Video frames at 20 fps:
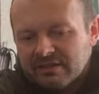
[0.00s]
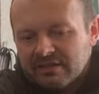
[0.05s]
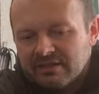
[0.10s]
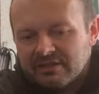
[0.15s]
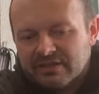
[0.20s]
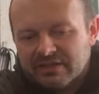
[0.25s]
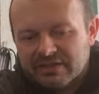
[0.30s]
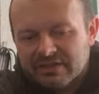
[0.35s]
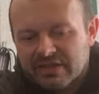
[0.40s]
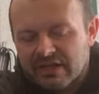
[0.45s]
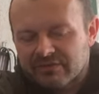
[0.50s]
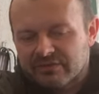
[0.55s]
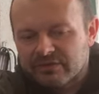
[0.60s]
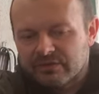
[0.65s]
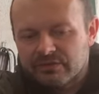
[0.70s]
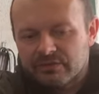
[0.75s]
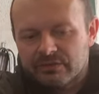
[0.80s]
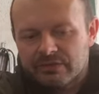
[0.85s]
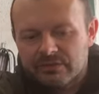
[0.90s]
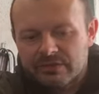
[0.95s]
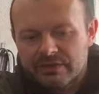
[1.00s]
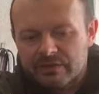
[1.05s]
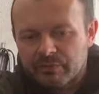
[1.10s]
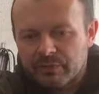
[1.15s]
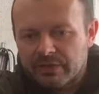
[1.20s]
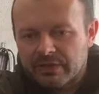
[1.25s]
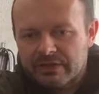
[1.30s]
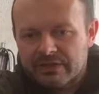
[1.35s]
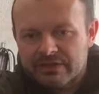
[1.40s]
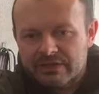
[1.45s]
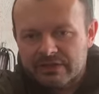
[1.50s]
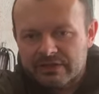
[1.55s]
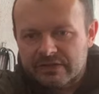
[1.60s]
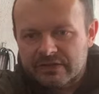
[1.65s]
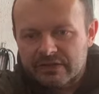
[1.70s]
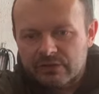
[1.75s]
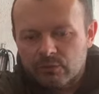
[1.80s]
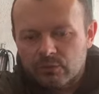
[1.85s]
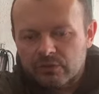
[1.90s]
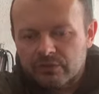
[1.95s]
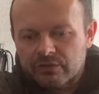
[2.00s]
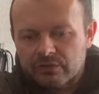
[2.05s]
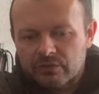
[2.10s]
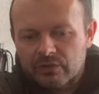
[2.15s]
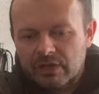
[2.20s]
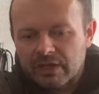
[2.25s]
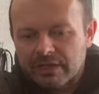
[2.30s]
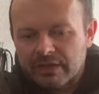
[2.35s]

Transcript: you just have to do an experience and see what you mm.